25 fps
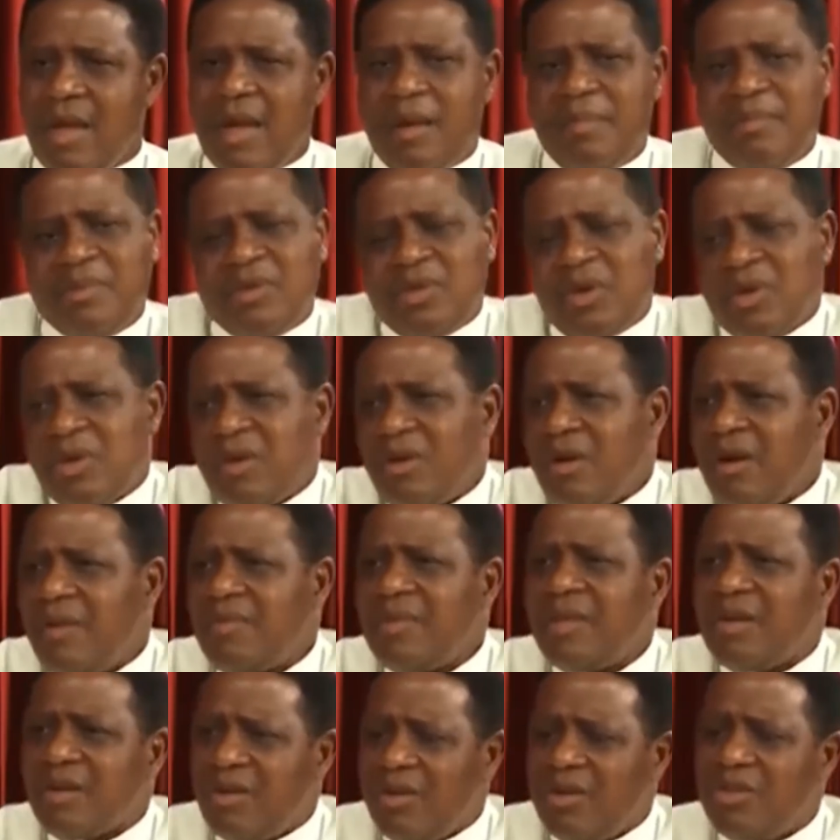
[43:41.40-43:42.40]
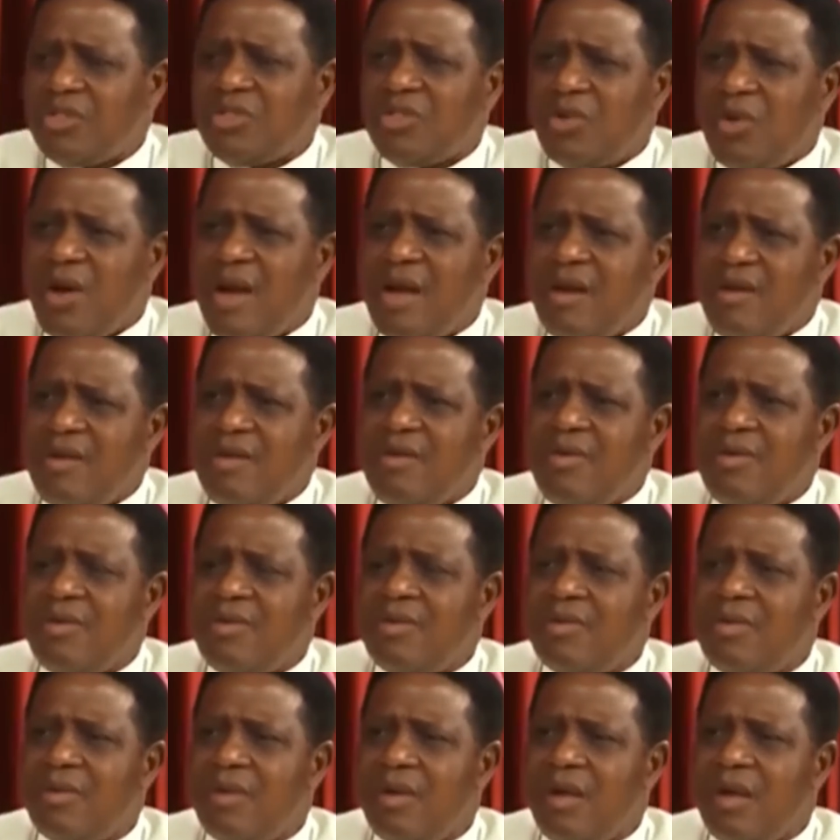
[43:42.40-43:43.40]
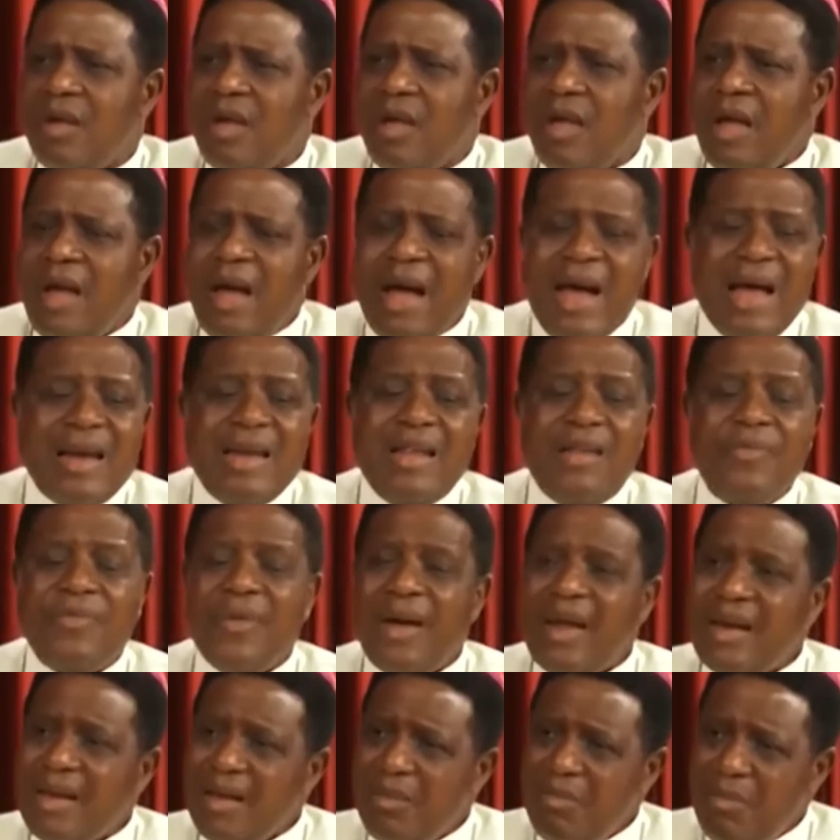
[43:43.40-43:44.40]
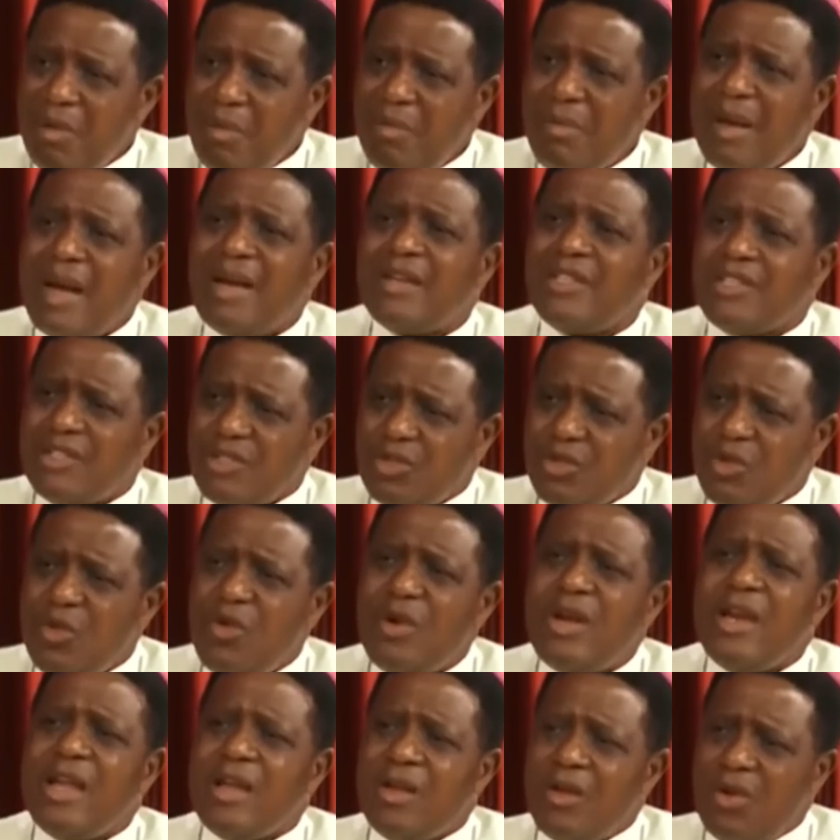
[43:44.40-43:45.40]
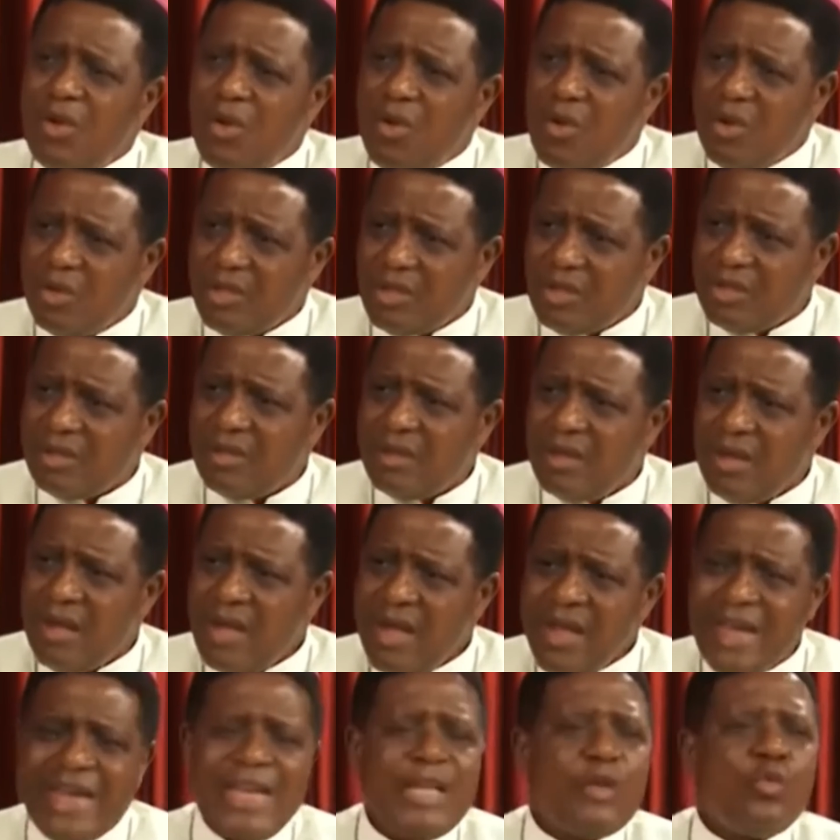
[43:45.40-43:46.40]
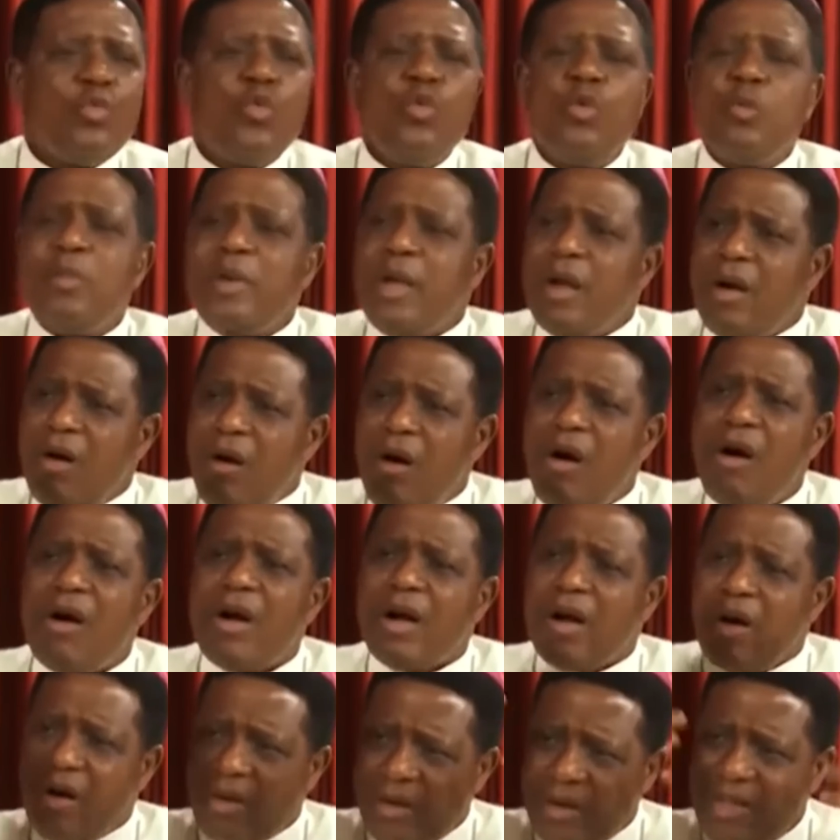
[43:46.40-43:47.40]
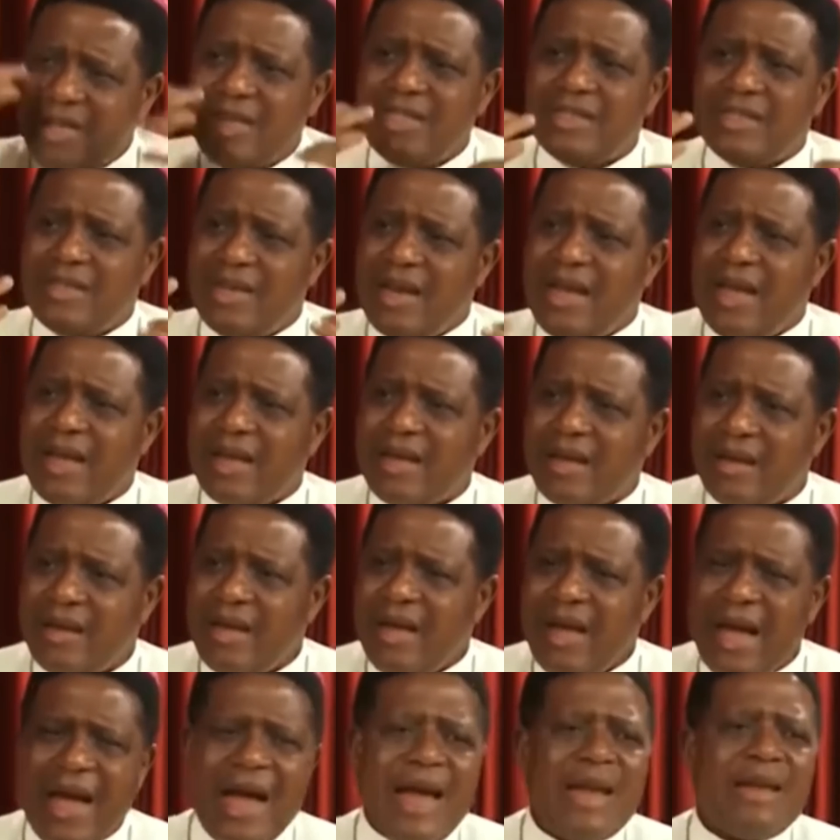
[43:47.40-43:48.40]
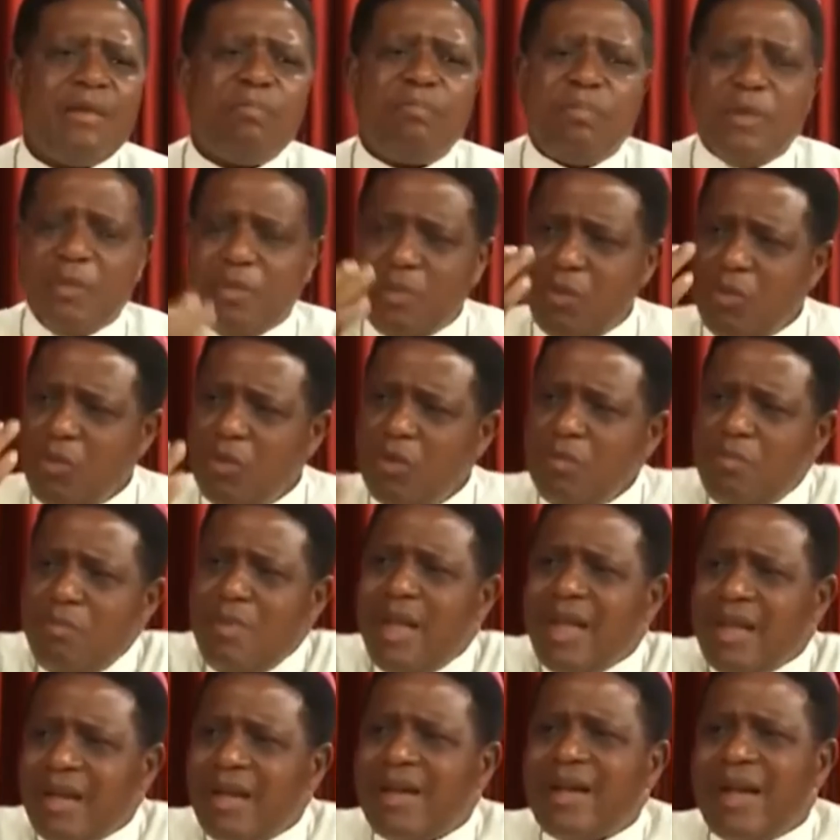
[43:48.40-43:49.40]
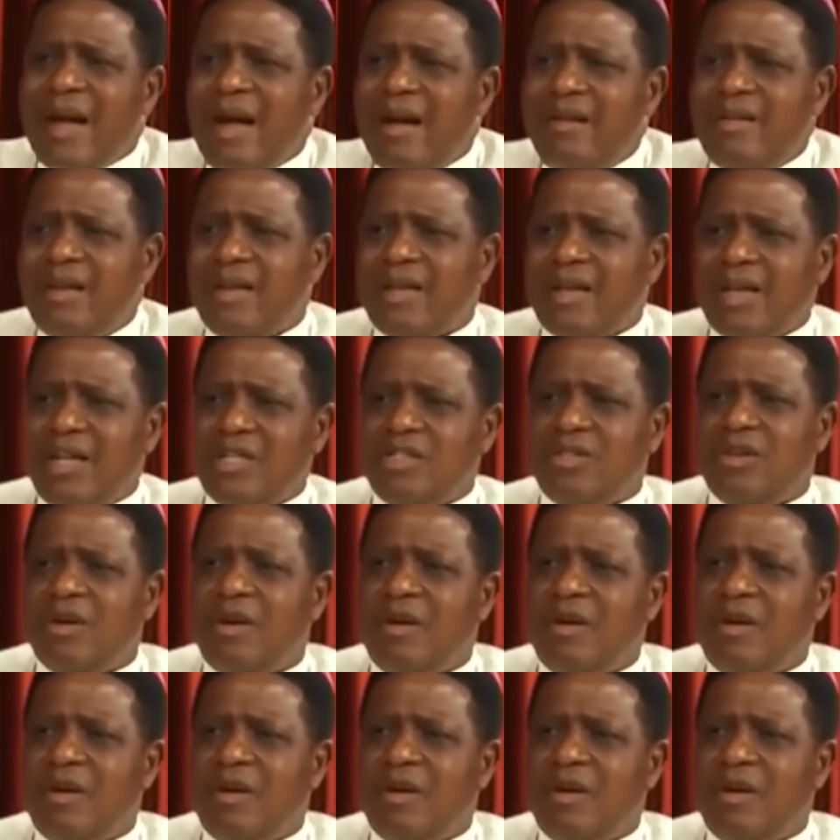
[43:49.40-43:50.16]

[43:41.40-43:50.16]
I'm talking of the culture I know. And if an Igbo man stole a goat, it would be hung on his neck, and people would make caricature